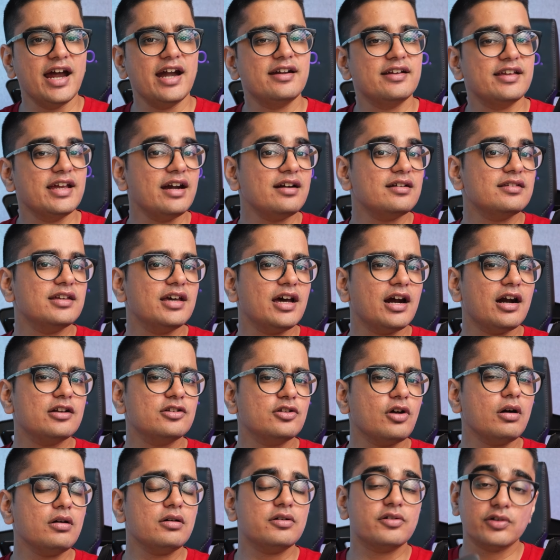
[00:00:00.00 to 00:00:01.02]
and yet they are
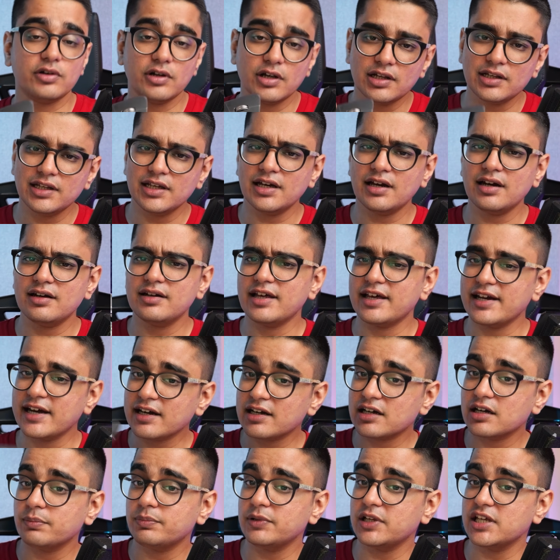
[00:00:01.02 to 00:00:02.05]
not really a direct
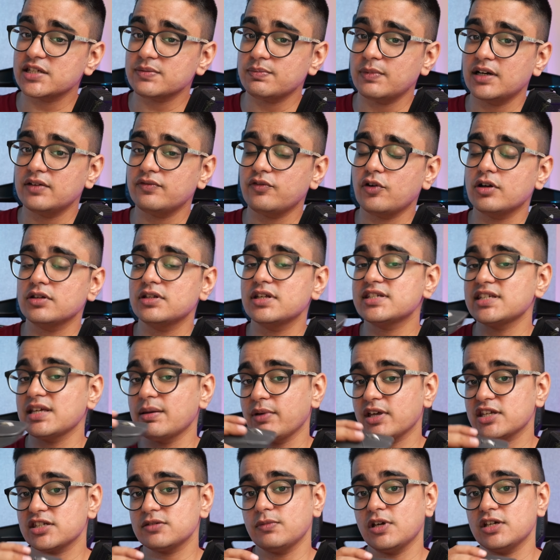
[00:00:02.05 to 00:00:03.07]
replacement for this
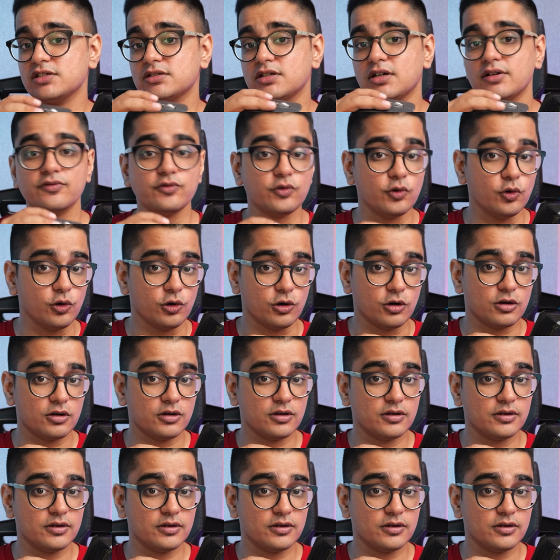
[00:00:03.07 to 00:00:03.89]
MX Master 4.